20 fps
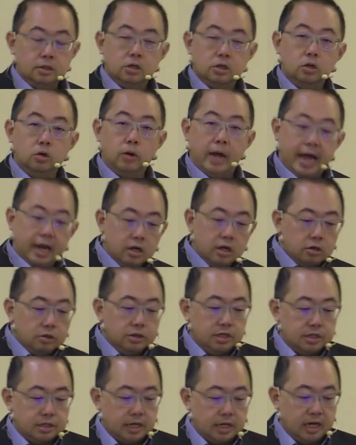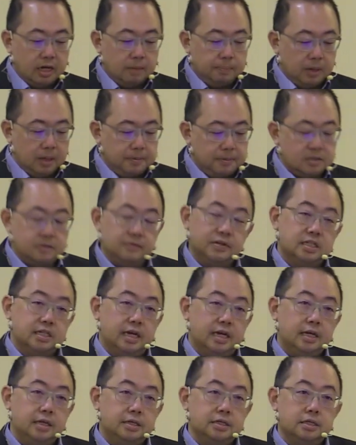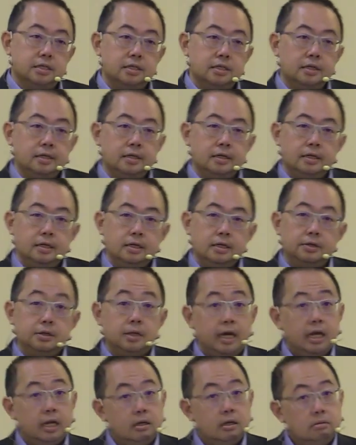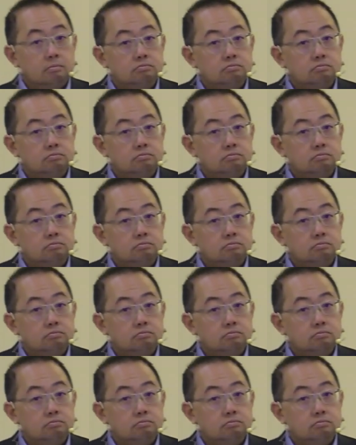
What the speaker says: who had a good design and purpose for sex, then